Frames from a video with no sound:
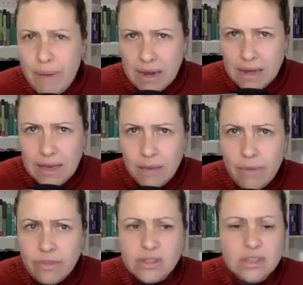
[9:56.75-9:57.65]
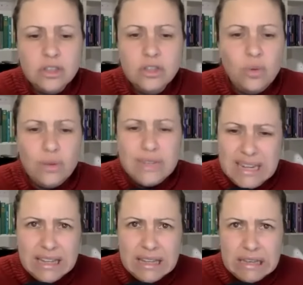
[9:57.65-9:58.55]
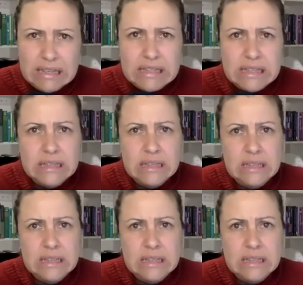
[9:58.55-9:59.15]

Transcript: panicking about this. This is so ridiculous.